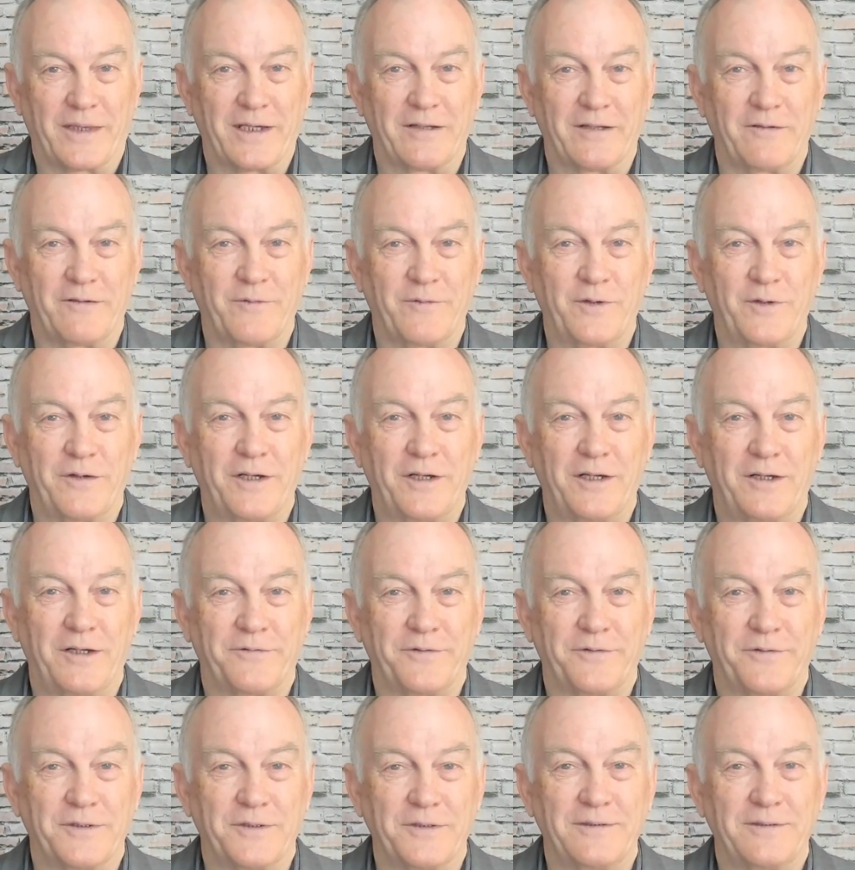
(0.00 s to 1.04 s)
and very
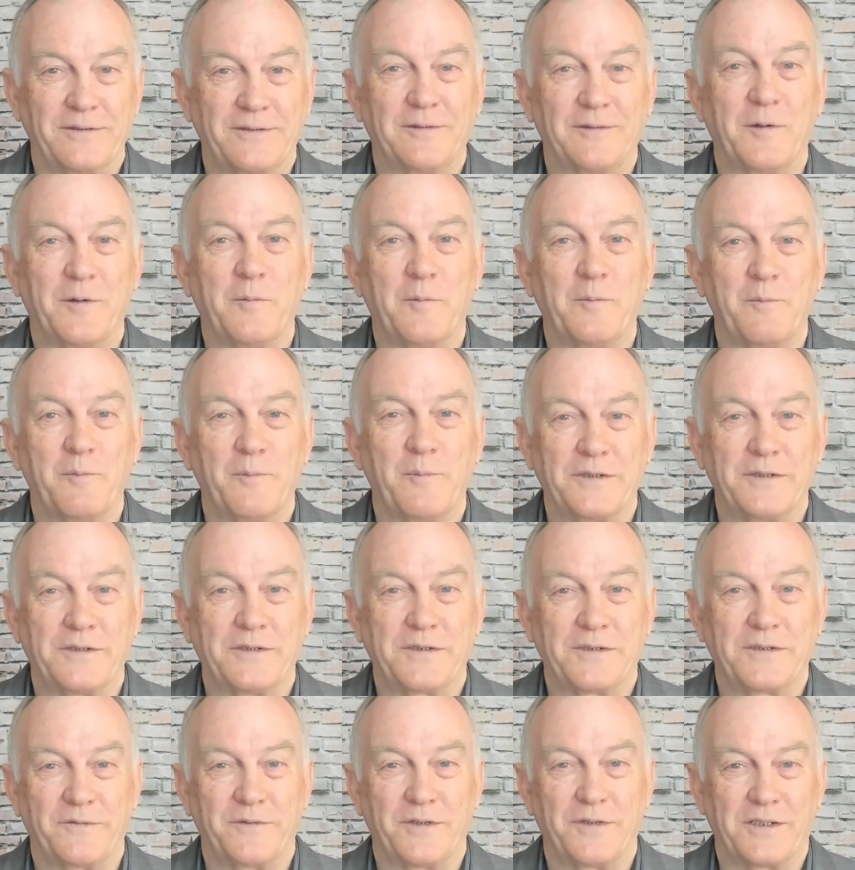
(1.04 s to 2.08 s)
often,
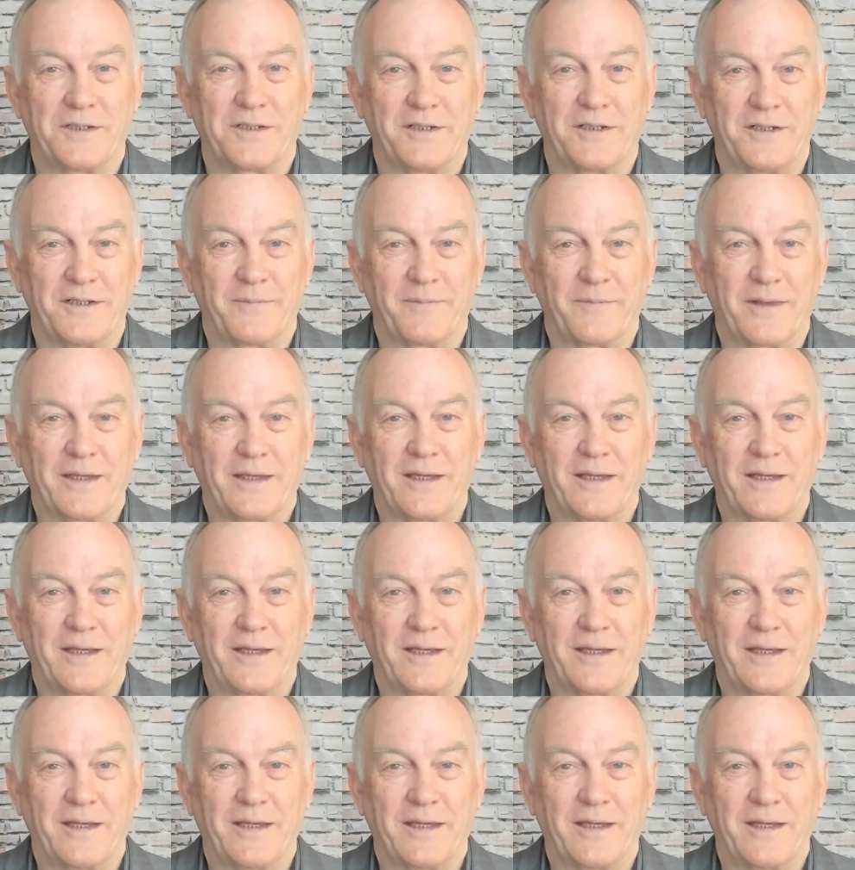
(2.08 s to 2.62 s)
most of the time.